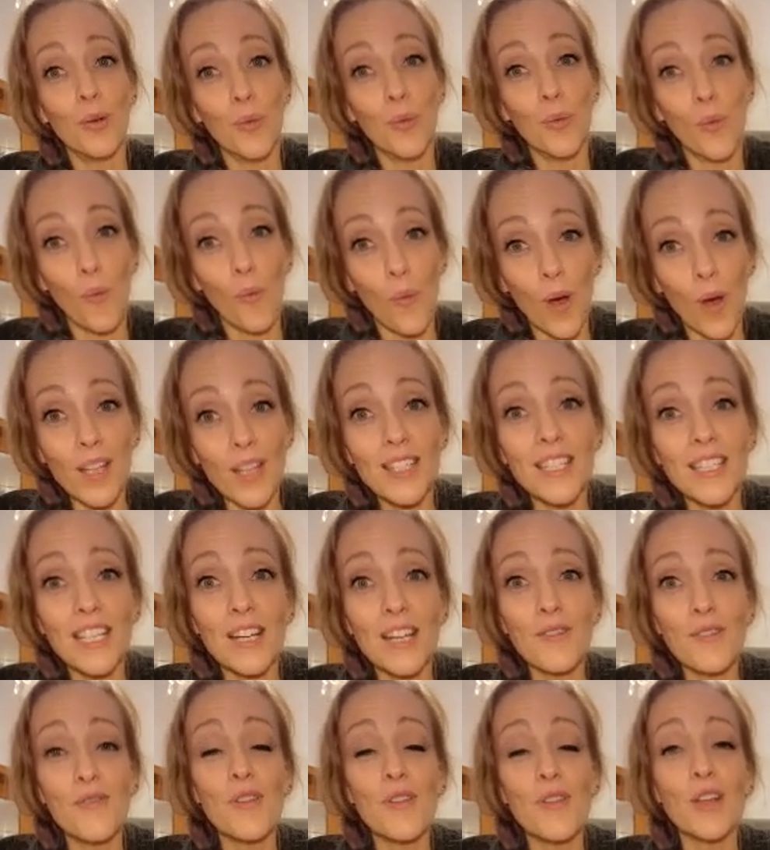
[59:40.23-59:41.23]
What's it
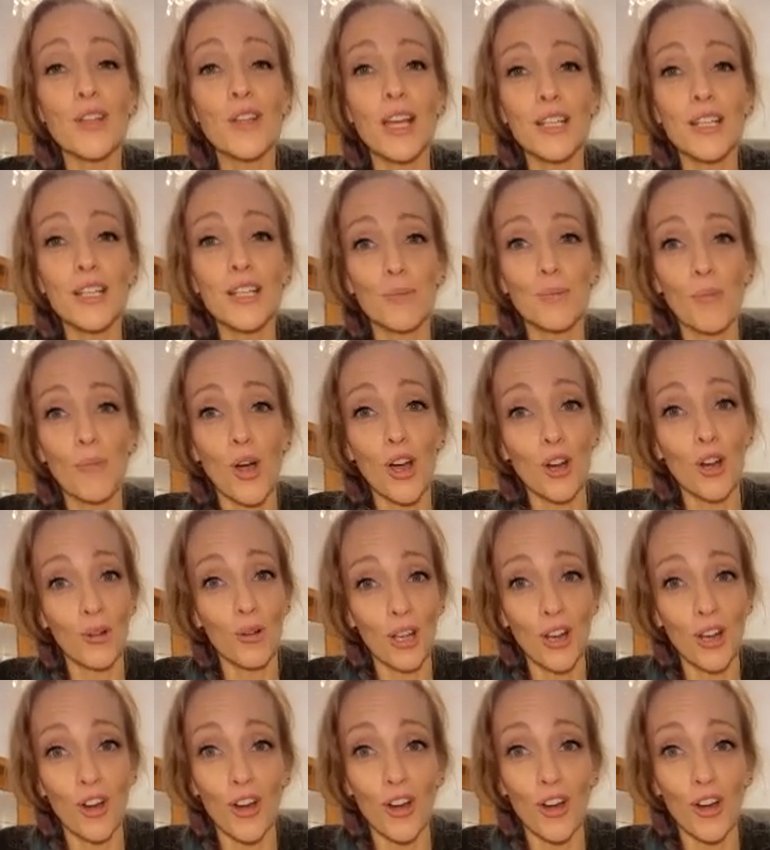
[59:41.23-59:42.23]
going to feel like tomorrow?
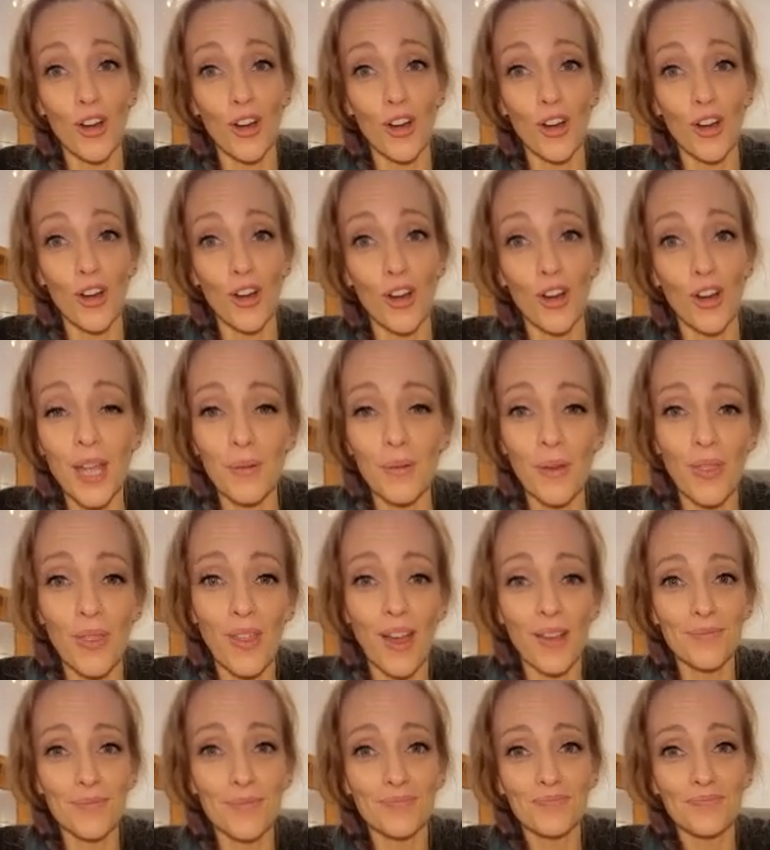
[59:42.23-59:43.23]
And are you okay with
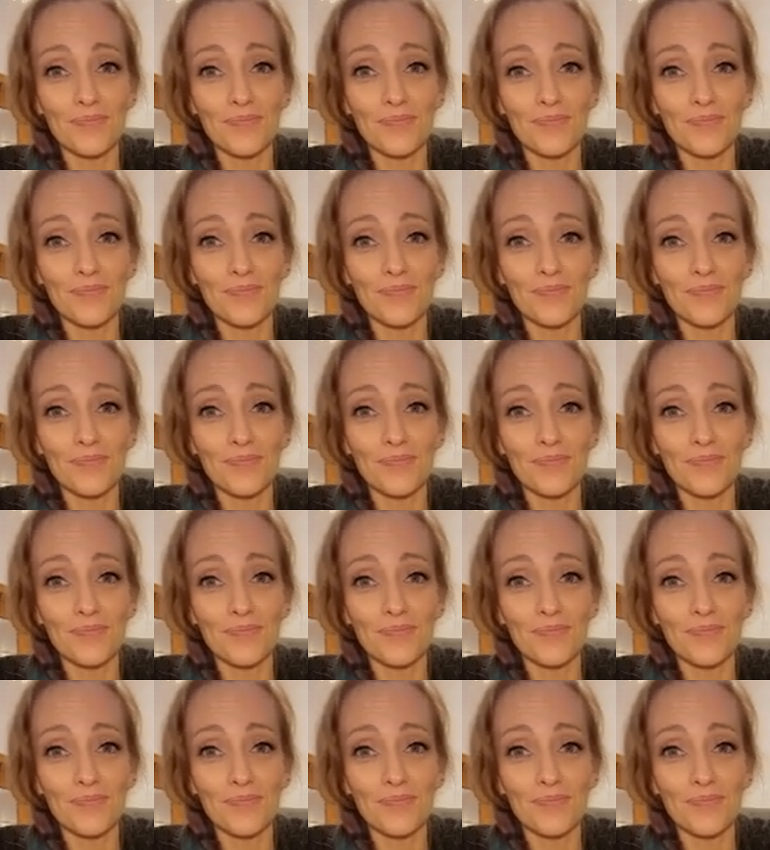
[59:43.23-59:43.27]
that?